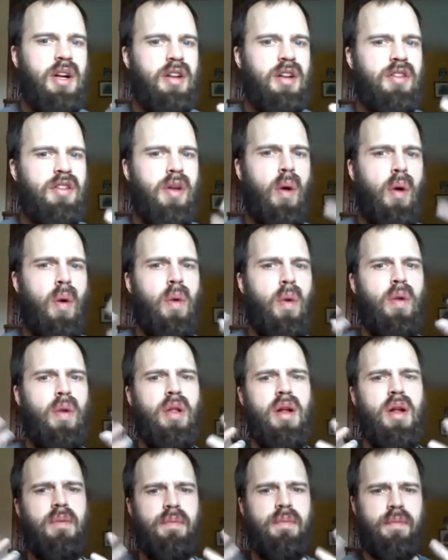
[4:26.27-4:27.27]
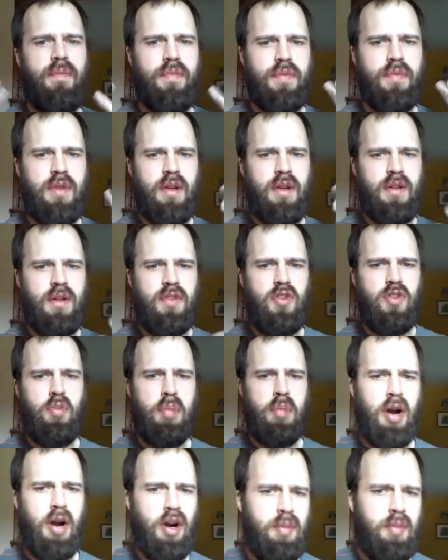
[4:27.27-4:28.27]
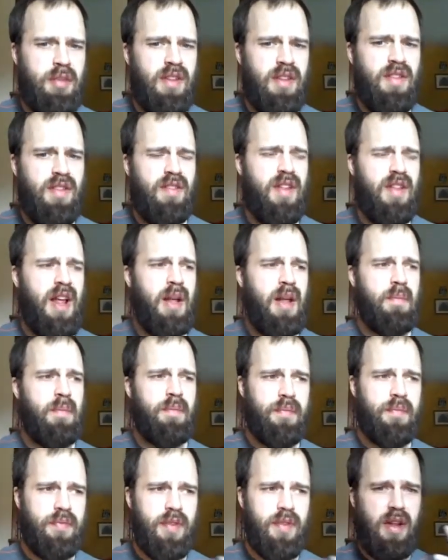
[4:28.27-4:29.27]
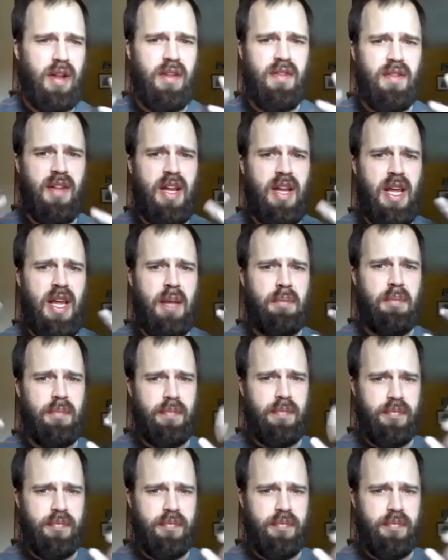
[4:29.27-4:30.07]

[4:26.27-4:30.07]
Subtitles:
It's a whole superbly stingy